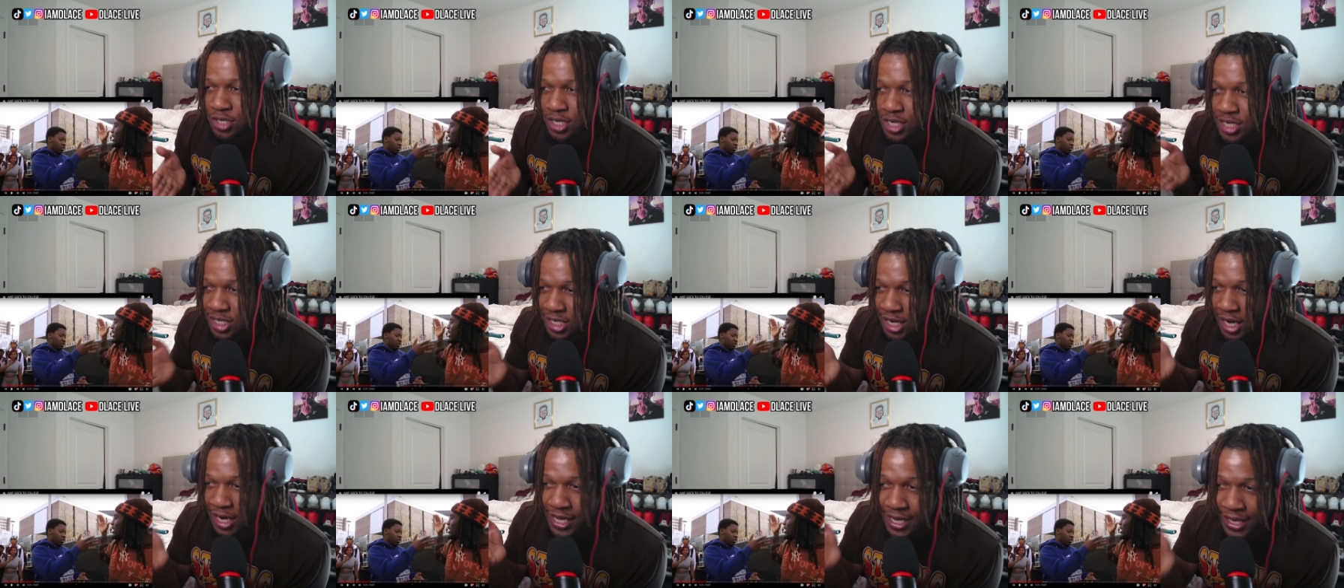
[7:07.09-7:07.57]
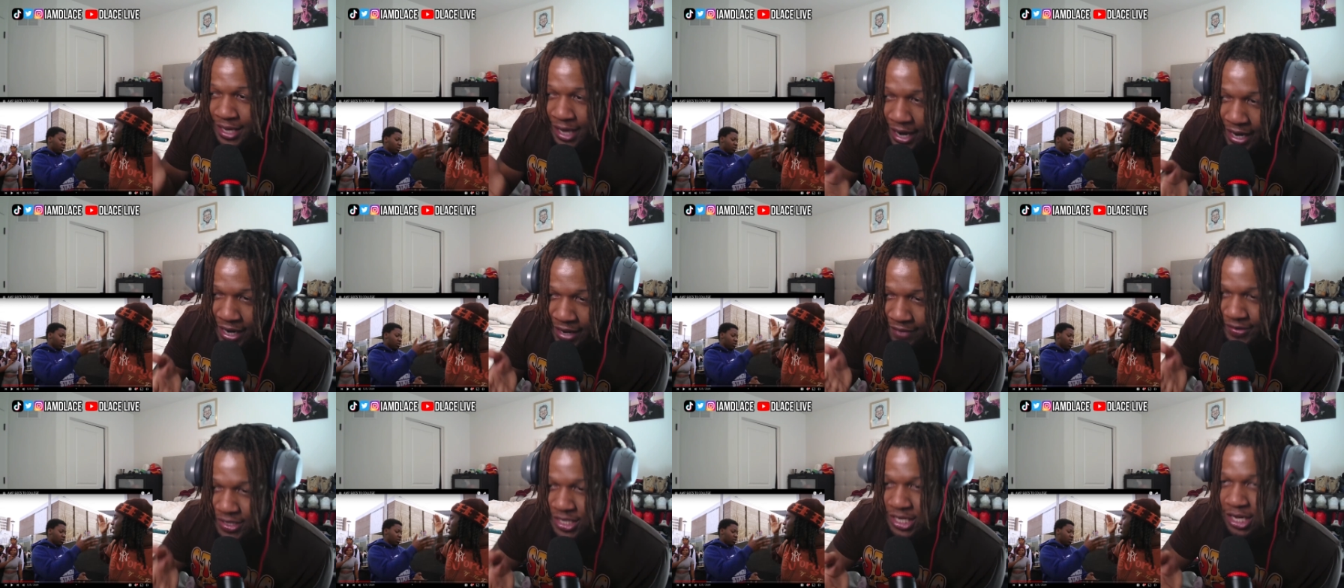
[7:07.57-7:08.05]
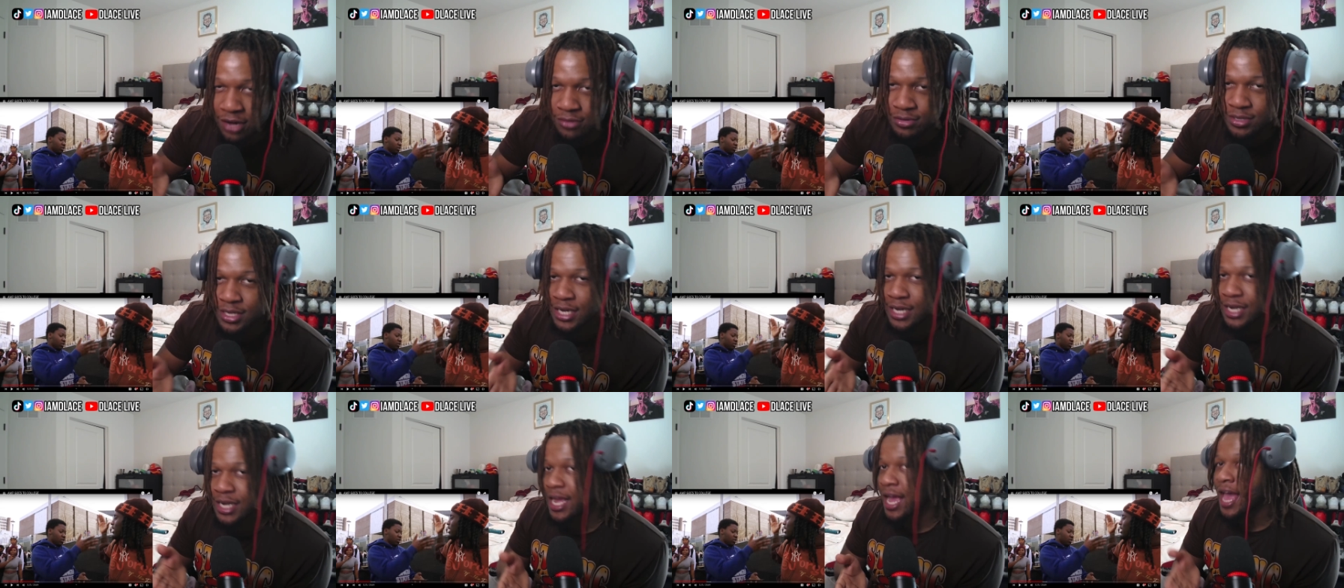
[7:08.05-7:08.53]
He t- he can't even talk
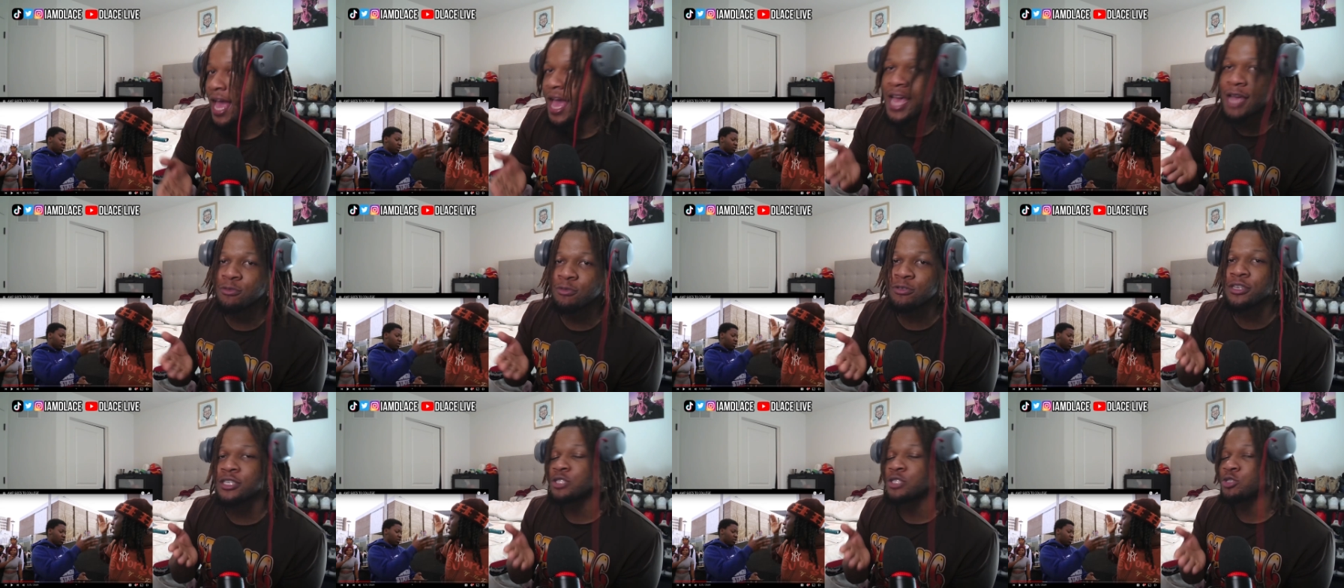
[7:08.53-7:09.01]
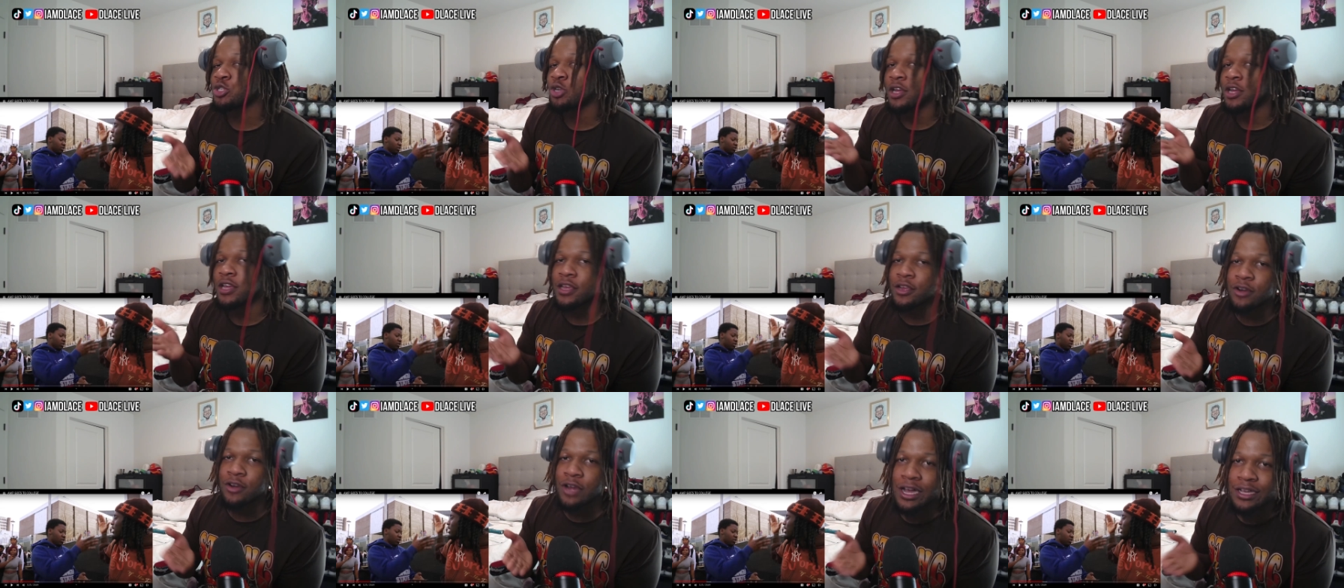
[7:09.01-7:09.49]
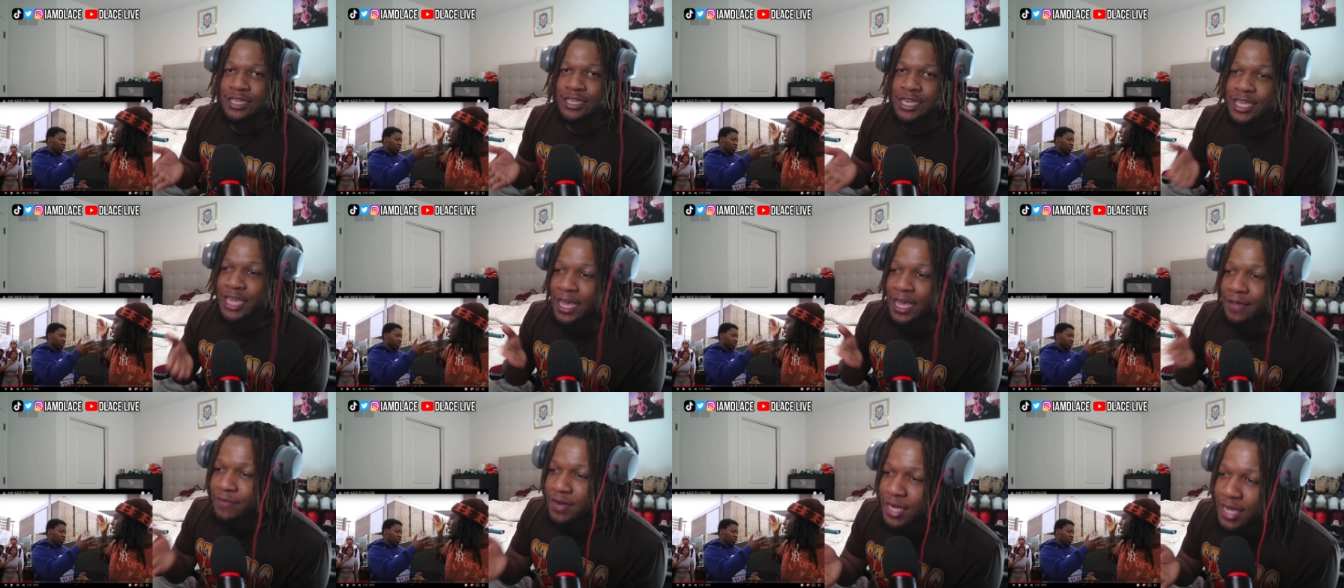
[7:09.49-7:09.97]
to Kai with a straight, you know, he
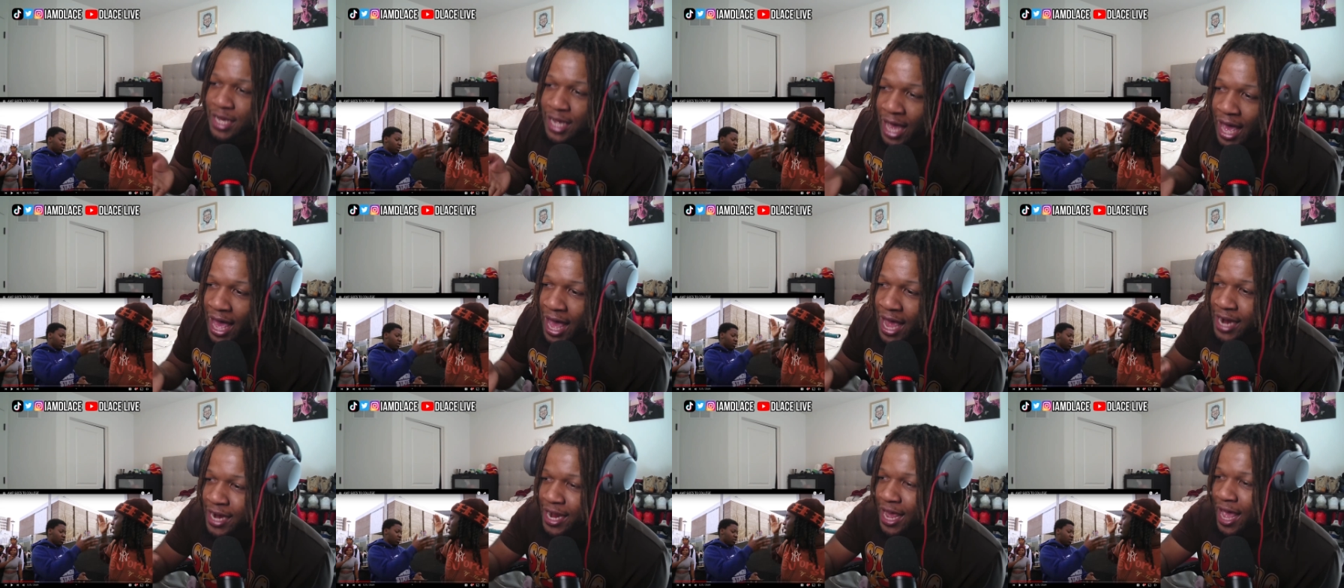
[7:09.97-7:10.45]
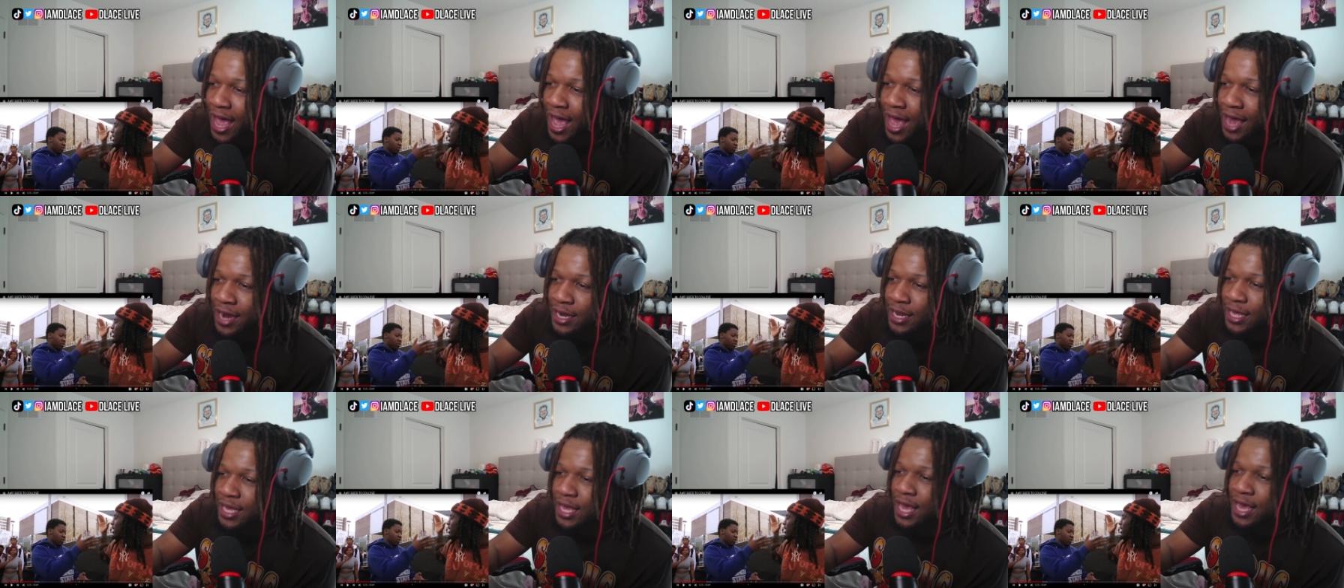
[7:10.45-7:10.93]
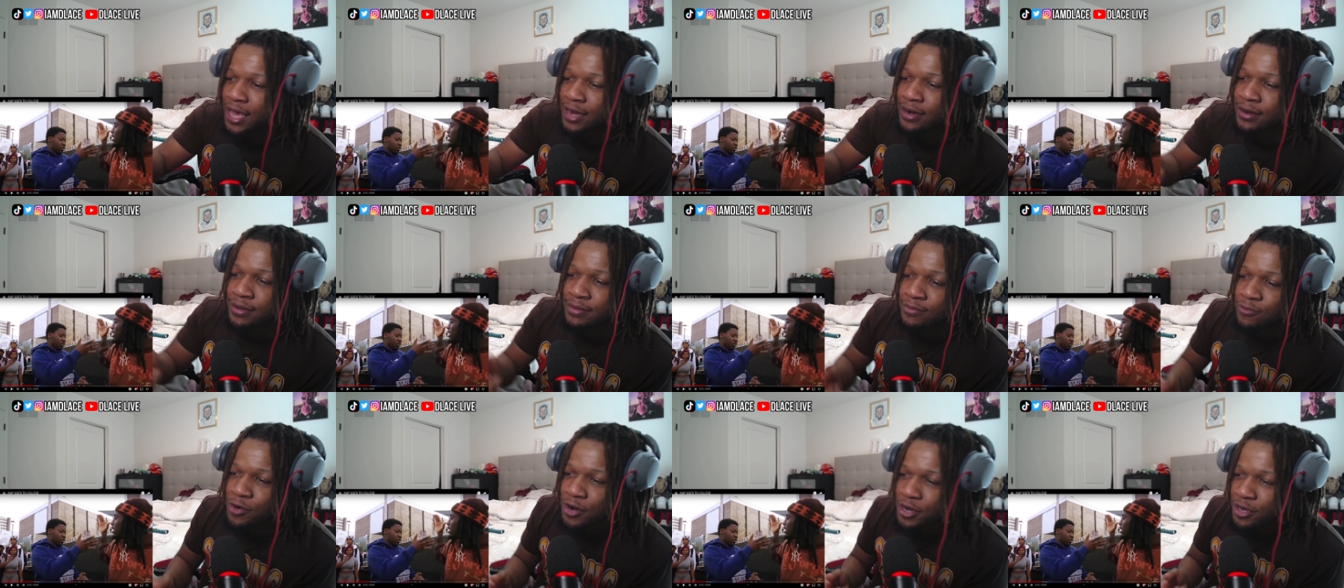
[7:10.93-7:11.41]
can't even look Kai in the eye. Look at
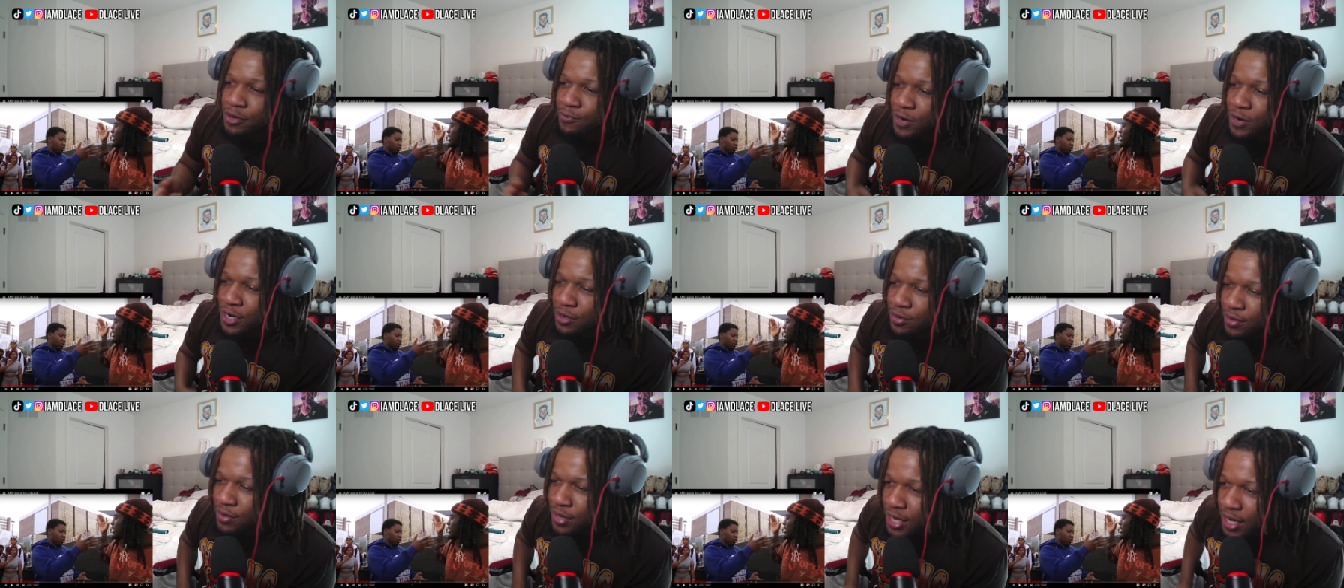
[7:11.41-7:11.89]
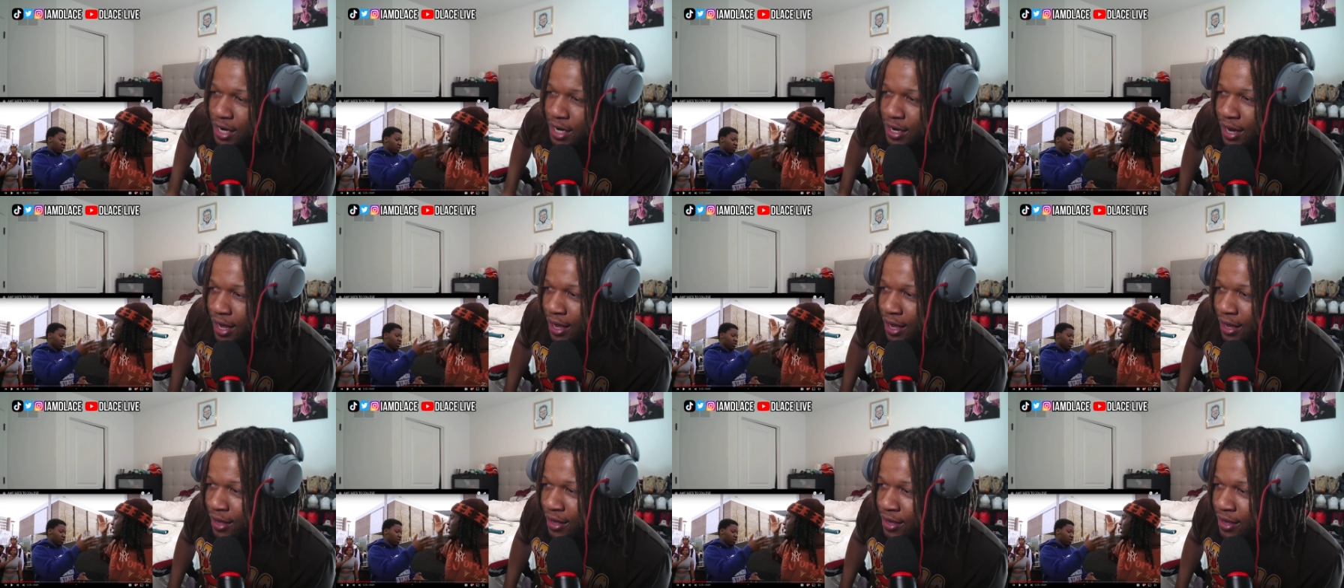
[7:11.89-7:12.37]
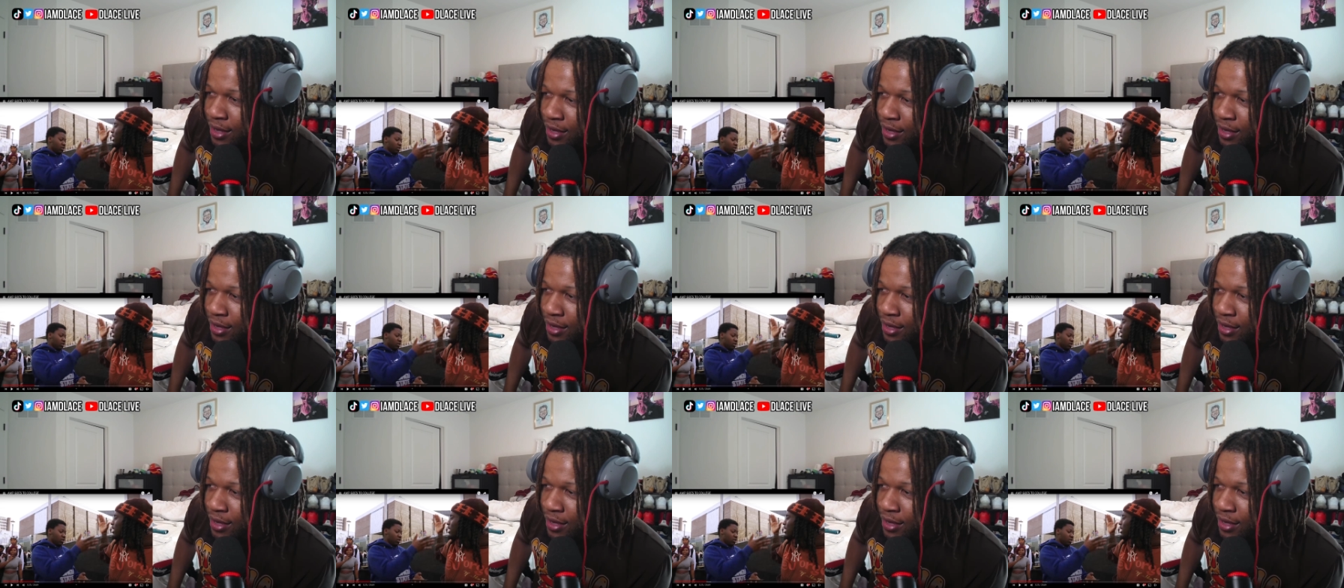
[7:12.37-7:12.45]
him. Where you, what are you looking at?